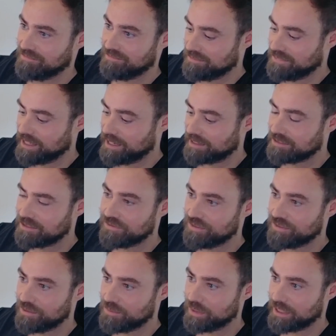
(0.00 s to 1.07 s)
negative
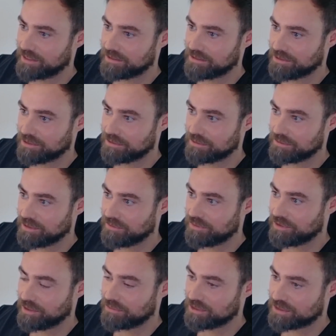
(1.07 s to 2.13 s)
feedback.
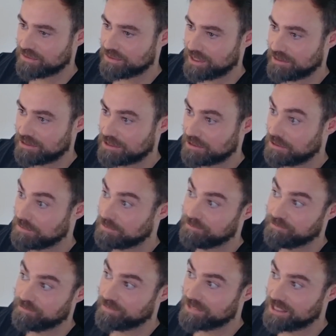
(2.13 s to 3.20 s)
Everything was fine. So
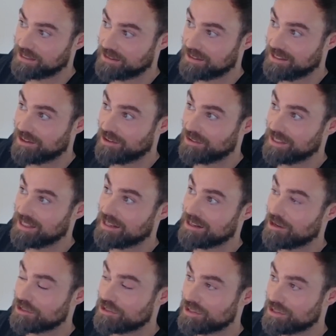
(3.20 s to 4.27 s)
the only
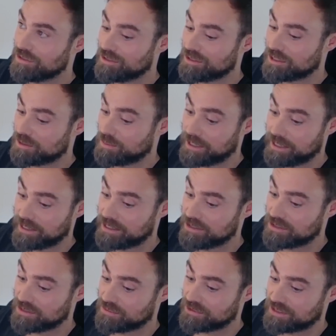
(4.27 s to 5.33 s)
logical
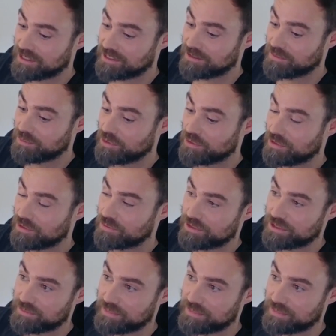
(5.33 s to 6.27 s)
explanation was that the broker was